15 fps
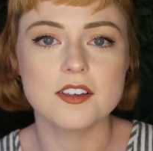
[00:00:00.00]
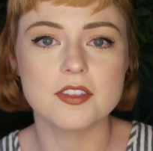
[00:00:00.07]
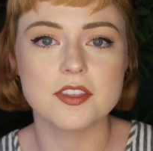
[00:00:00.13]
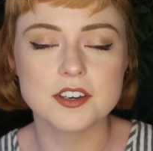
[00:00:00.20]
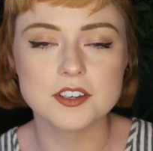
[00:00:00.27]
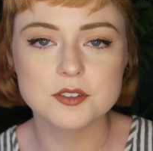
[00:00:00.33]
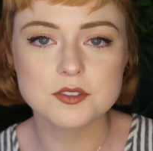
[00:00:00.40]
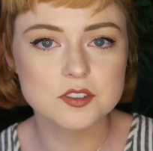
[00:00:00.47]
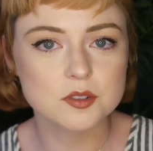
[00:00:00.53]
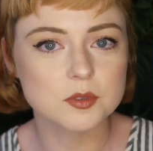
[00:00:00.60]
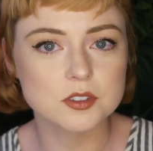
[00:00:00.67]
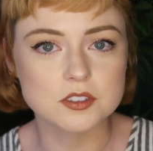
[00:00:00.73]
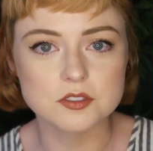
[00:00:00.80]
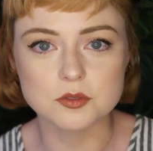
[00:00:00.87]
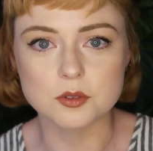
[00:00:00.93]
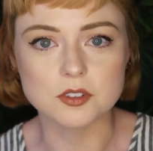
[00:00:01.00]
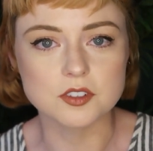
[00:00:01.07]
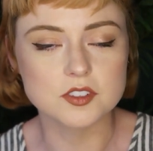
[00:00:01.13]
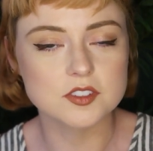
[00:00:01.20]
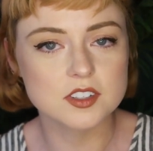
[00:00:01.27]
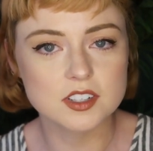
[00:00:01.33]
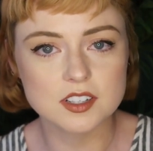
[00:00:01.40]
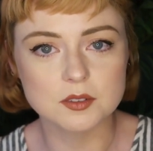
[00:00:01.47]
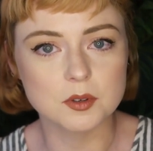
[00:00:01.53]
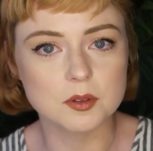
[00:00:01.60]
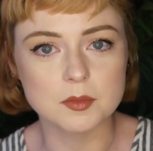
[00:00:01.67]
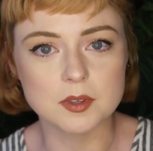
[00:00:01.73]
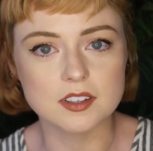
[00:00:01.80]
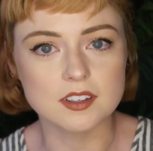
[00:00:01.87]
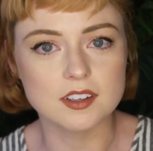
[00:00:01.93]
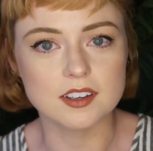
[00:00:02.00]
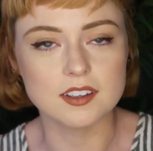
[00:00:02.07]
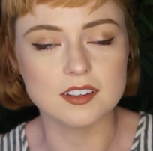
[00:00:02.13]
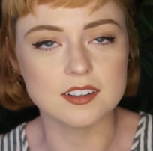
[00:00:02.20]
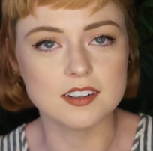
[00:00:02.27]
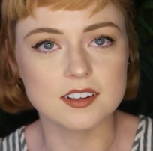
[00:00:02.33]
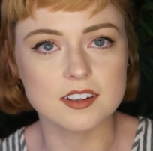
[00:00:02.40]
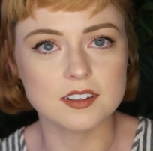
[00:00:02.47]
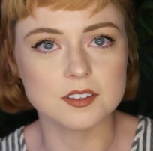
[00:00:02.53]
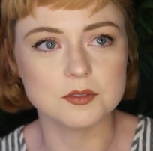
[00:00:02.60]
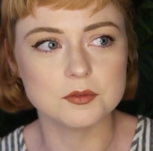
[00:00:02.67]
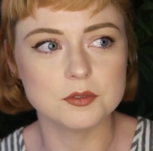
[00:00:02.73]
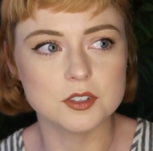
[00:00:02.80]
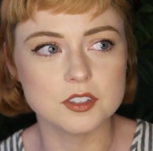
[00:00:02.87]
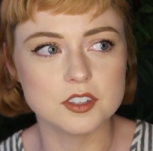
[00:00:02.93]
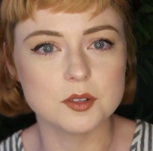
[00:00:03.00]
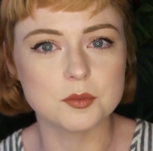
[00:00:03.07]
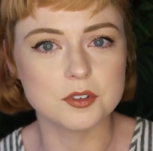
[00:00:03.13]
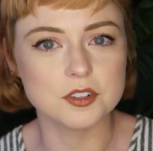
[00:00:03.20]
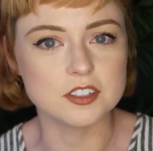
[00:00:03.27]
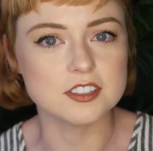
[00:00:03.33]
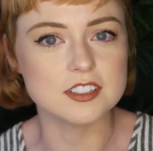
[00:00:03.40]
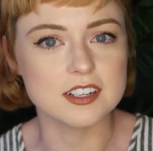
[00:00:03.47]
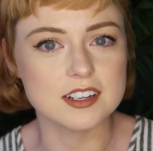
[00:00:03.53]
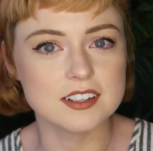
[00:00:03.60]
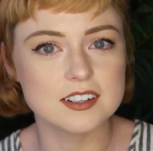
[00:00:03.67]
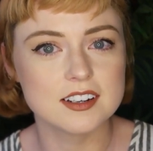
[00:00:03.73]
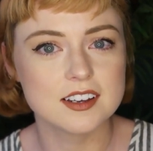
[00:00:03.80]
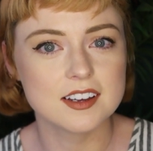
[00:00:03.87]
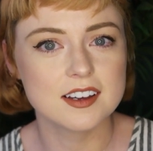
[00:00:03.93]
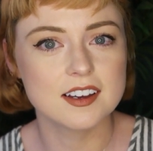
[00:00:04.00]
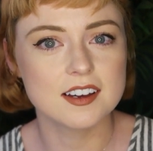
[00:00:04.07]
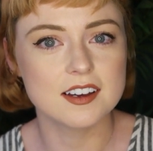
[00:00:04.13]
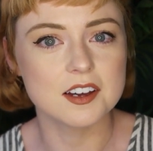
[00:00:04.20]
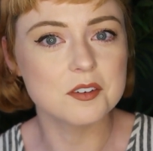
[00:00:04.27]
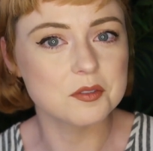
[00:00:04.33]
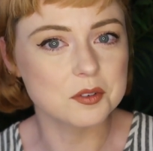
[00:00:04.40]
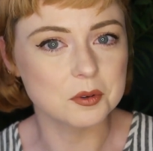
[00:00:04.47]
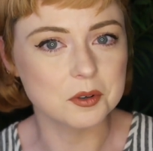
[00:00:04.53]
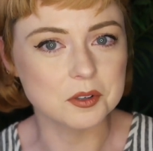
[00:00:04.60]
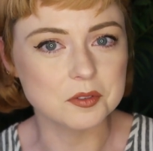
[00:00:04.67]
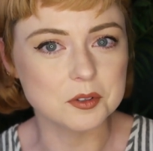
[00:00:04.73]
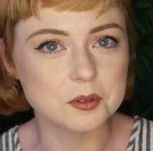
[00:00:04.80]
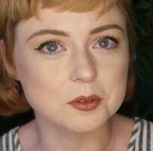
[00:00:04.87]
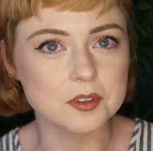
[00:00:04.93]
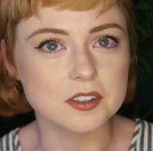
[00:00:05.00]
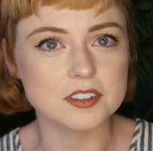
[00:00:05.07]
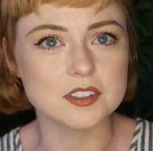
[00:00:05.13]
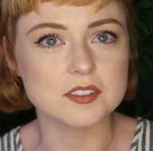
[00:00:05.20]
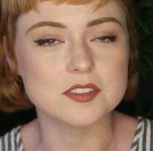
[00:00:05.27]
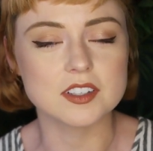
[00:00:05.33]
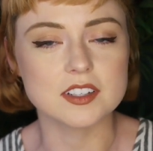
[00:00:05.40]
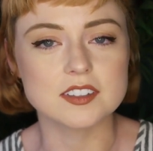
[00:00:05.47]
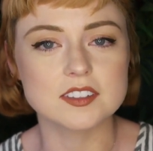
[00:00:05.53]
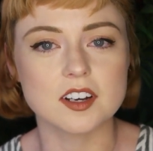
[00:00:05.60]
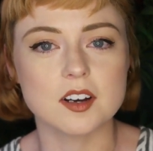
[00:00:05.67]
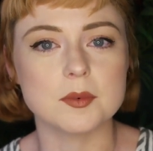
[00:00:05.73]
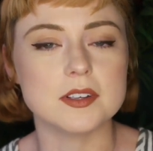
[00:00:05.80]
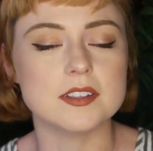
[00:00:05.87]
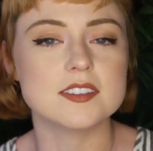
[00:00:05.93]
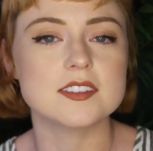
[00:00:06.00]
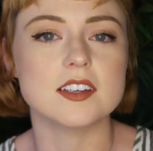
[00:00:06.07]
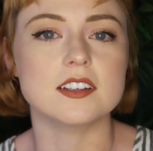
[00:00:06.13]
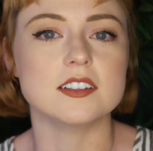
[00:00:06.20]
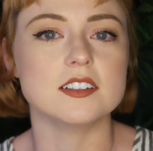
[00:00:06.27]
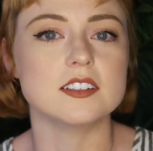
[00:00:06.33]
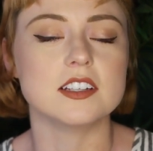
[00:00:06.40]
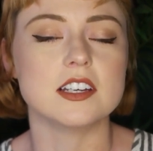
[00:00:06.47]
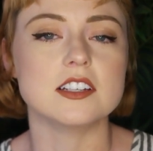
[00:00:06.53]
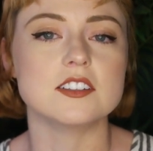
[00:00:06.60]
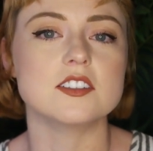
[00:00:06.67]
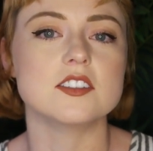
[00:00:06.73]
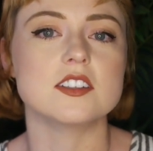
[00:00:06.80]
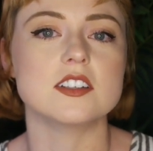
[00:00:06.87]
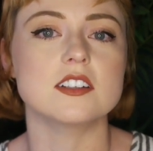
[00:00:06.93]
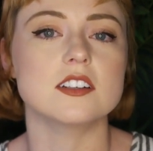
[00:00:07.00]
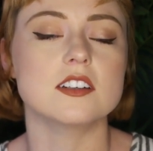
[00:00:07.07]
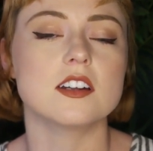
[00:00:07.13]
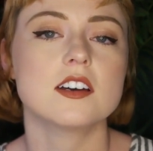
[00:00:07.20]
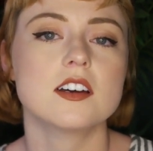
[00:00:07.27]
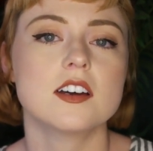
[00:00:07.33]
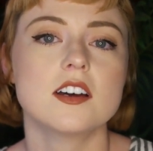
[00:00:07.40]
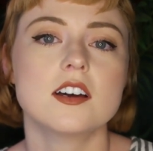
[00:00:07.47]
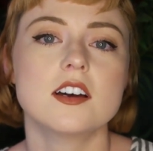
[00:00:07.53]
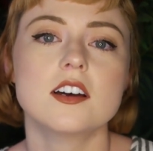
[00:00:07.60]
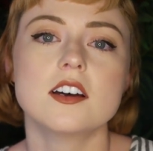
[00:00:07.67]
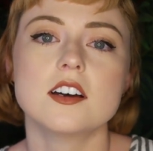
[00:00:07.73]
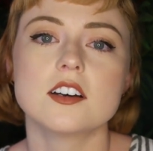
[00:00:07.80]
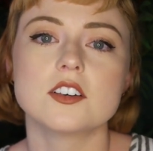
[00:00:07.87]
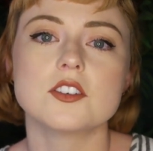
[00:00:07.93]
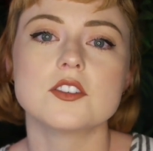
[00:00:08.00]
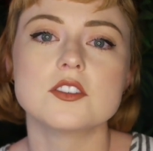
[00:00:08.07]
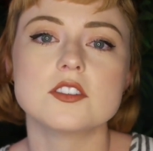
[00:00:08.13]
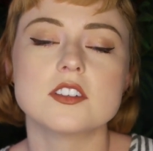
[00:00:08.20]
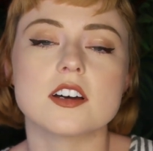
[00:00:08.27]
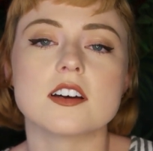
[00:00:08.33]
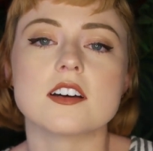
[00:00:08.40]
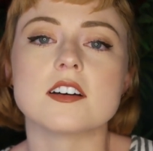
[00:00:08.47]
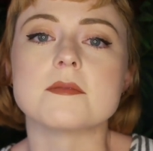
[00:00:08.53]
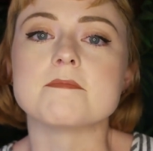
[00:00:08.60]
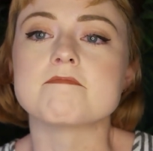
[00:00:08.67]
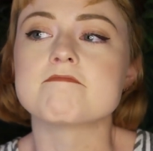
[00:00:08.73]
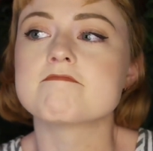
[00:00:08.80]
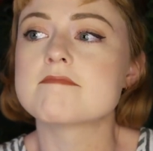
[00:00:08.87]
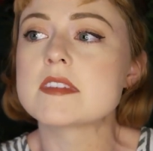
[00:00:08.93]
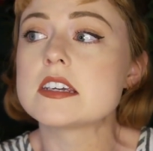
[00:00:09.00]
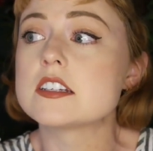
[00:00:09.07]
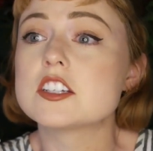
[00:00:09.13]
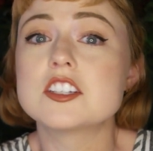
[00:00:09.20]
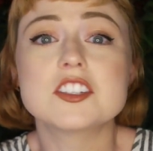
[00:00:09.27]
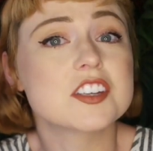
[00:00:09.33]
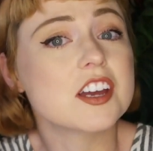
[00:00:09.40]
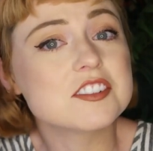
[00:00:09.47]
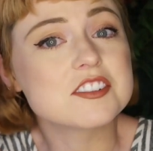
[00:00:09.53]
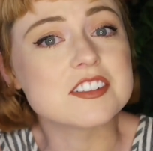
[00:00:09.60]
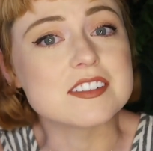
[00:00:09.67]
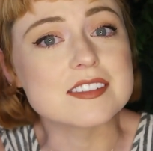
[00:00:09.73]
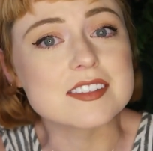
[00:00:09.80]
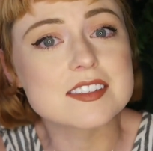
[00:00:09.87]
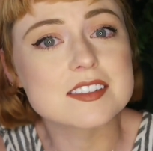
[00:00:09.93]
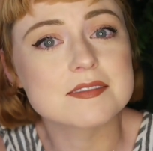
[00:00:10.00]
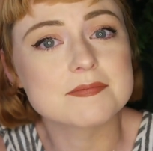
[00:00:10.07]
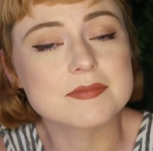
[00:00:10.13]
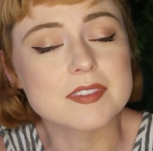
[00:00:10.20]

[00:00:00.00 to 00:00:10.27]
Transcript: Thank you so much for sticking with me, and I really appreciate every one of you that leaves nice comments and engages in good um, discussions.